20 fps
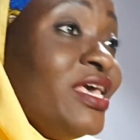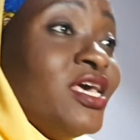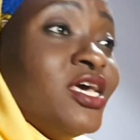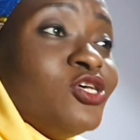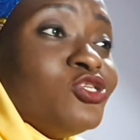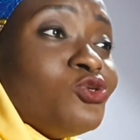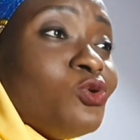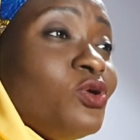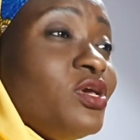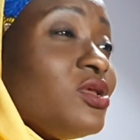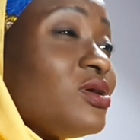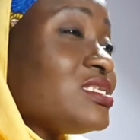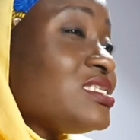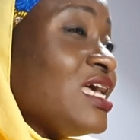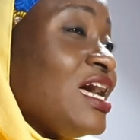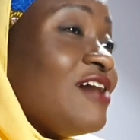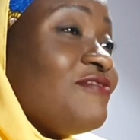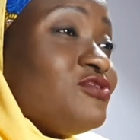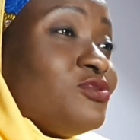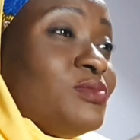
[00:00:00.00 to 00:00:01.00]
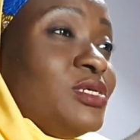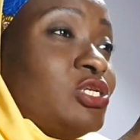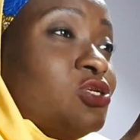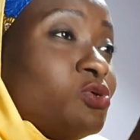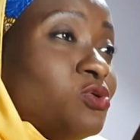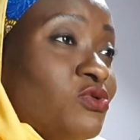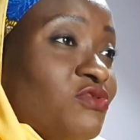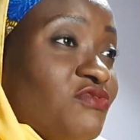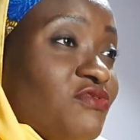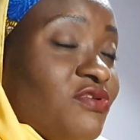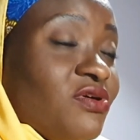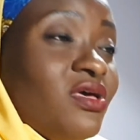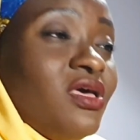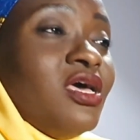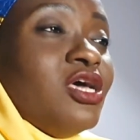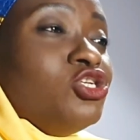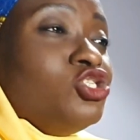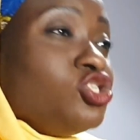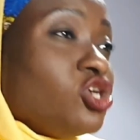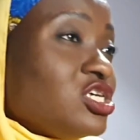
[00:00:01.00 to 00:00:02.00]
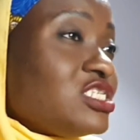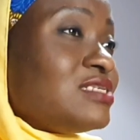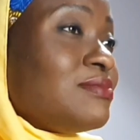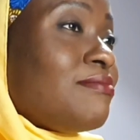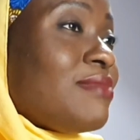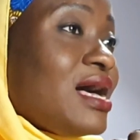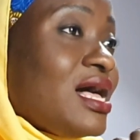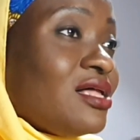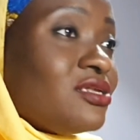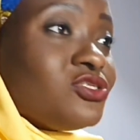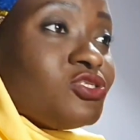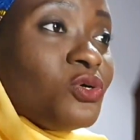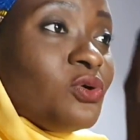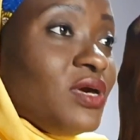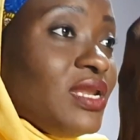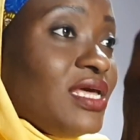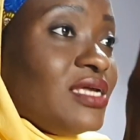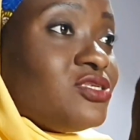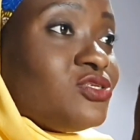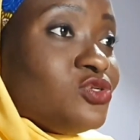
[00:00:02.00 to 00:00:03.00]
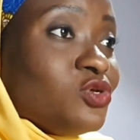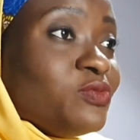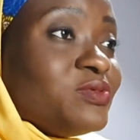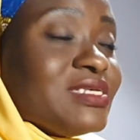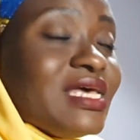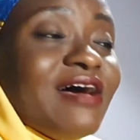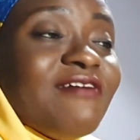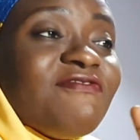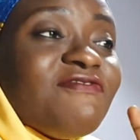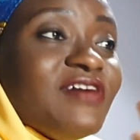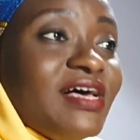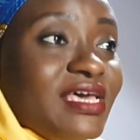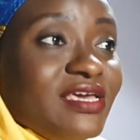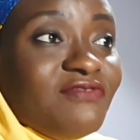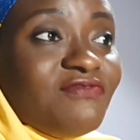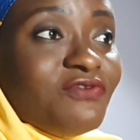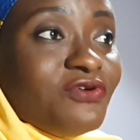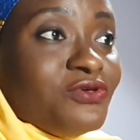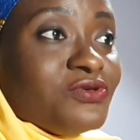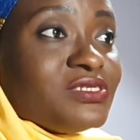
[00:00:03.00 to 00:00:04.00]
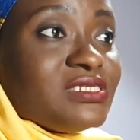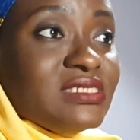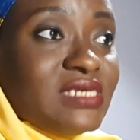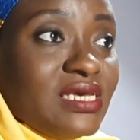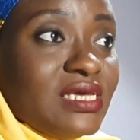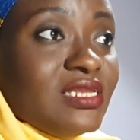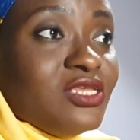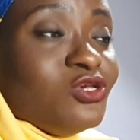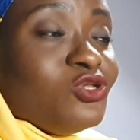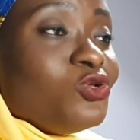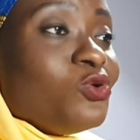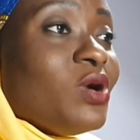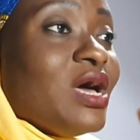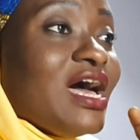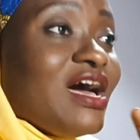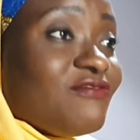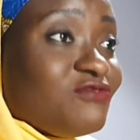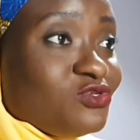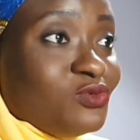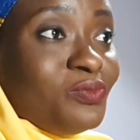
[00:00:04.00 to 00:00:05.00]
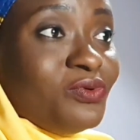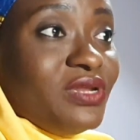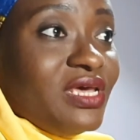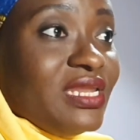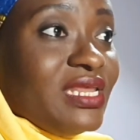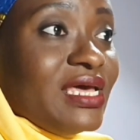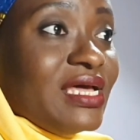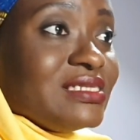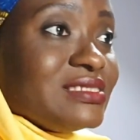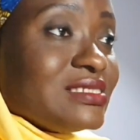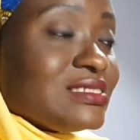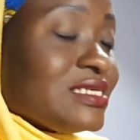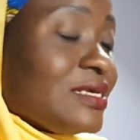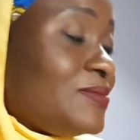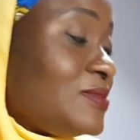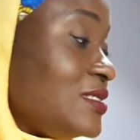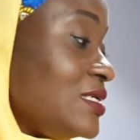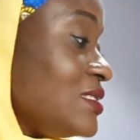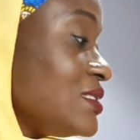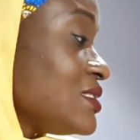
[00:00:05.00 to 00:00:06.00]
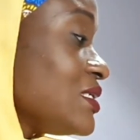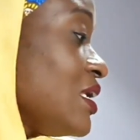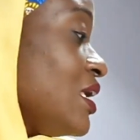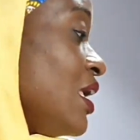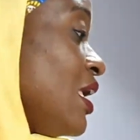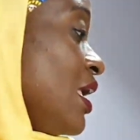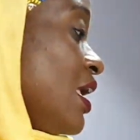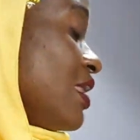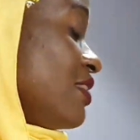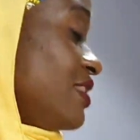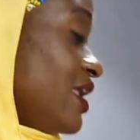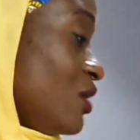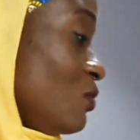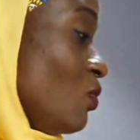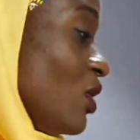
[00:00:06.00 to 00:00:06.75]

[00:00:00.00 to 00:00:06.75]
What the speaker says: So it doesn't have to be Dove. Just mild toilet soaps are fine for your skin. You don't have to put any antiseptics. Then